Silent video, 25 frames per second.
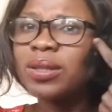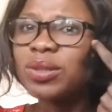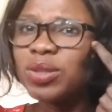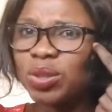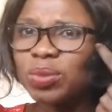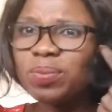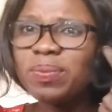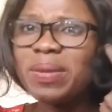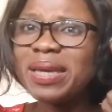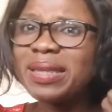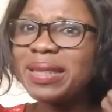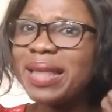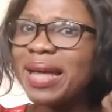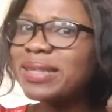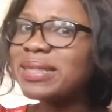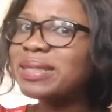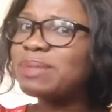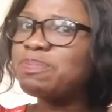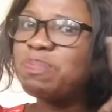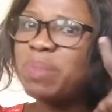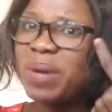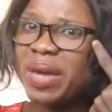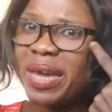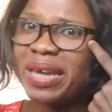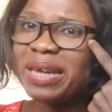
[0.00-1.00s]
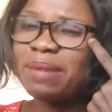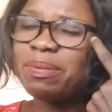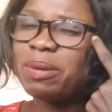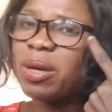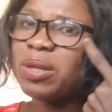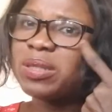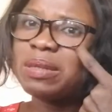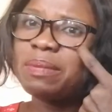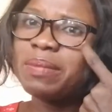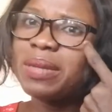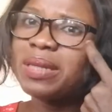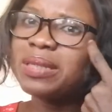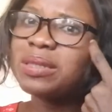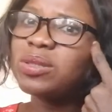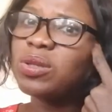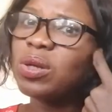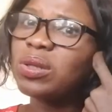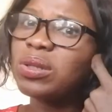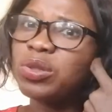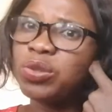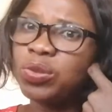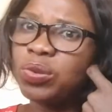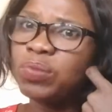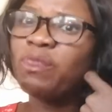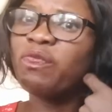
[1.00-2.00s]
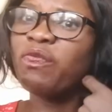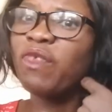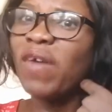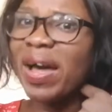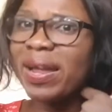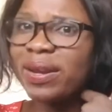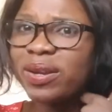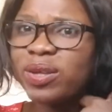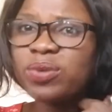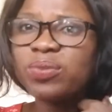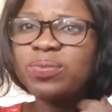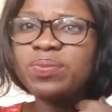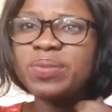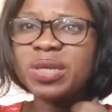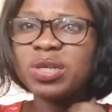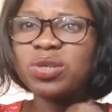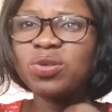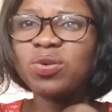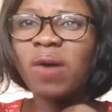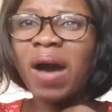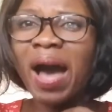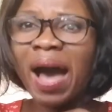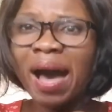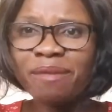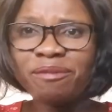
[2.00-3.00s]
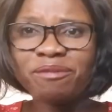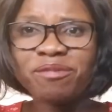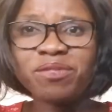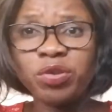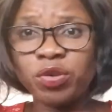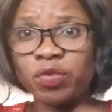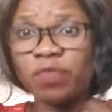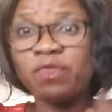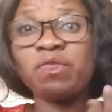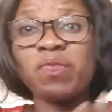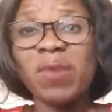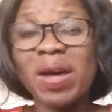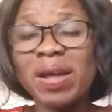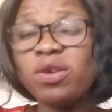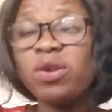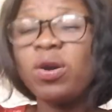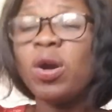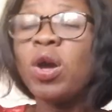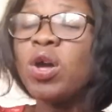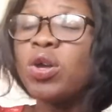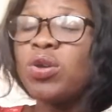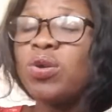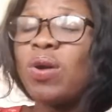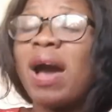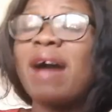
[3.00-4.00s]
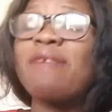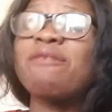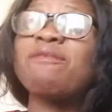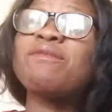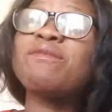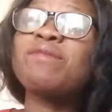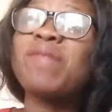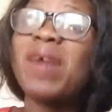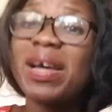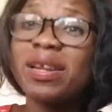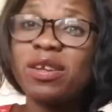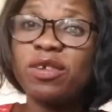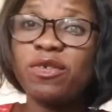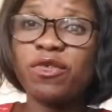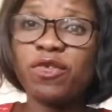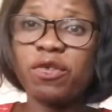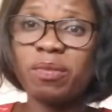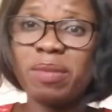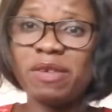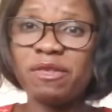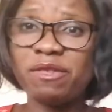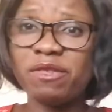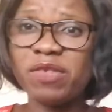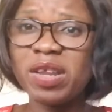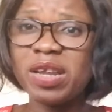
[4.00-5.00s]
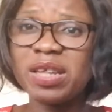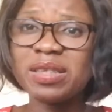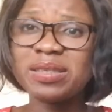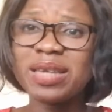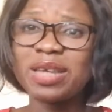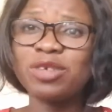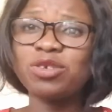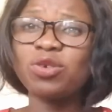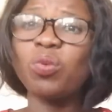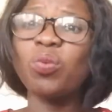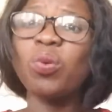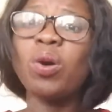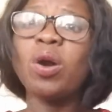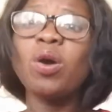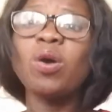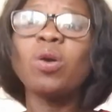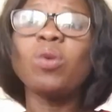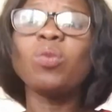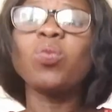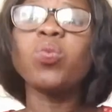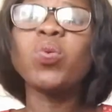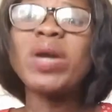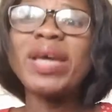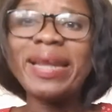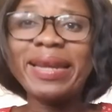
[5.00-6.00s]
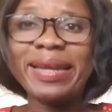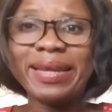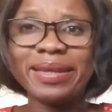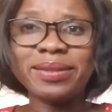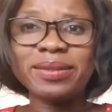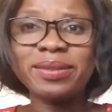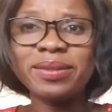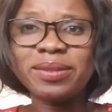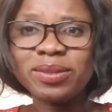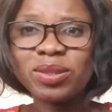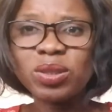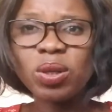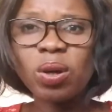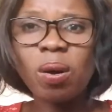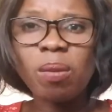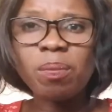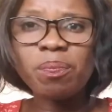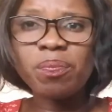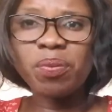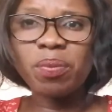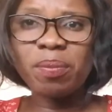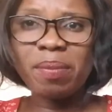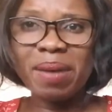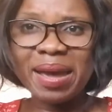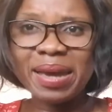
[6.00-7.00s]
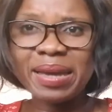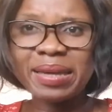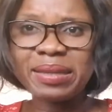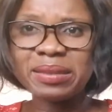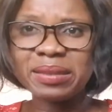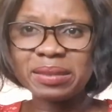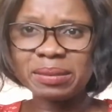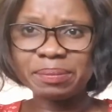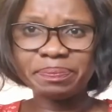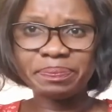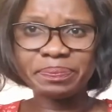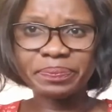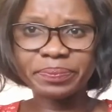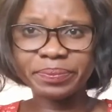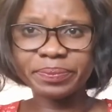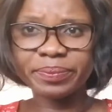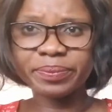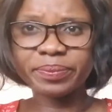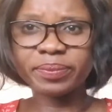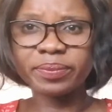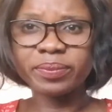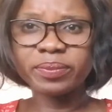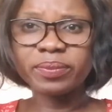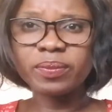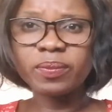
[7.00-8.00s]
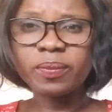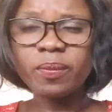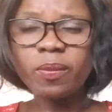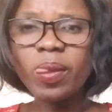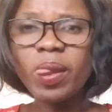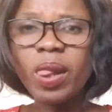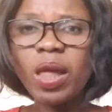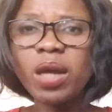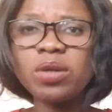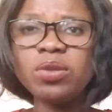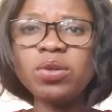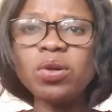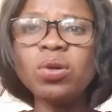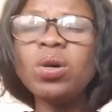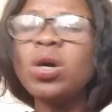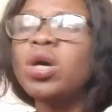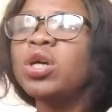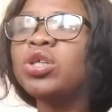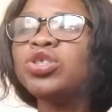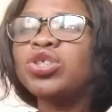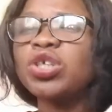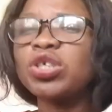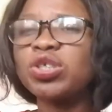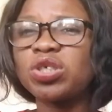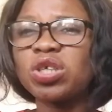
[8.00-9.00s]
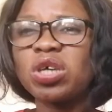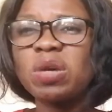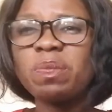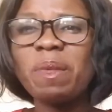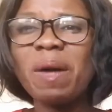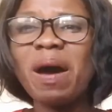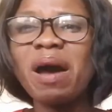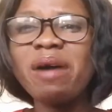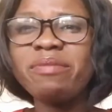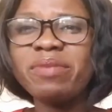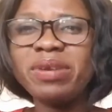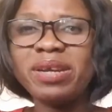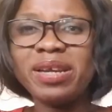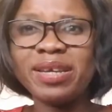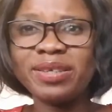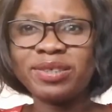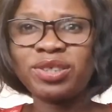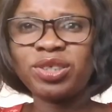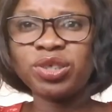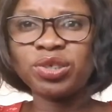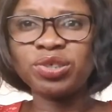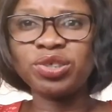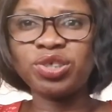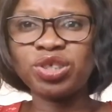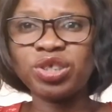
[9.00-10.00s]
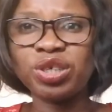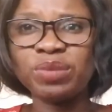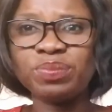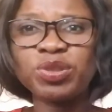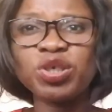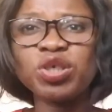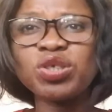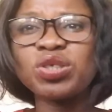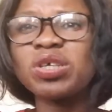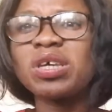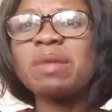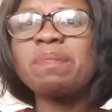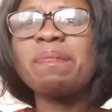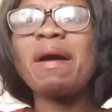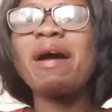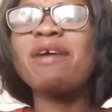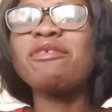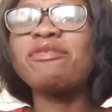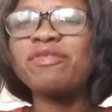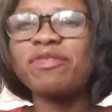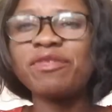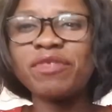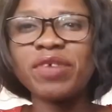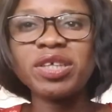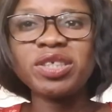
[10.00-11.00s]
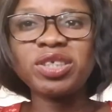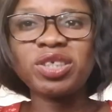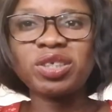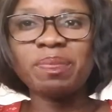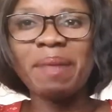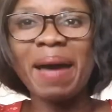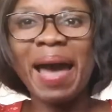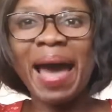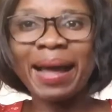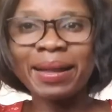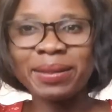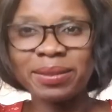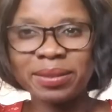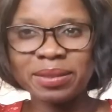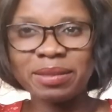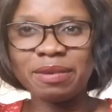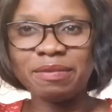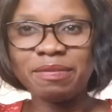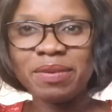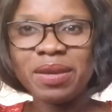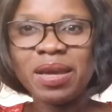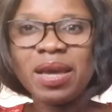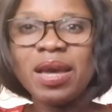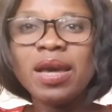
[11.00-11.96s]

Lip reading: to me that's big, because it means you value me, you have value for my feelings, and you're willing to compromise, just to keep our relationship, just to keep our friendship active.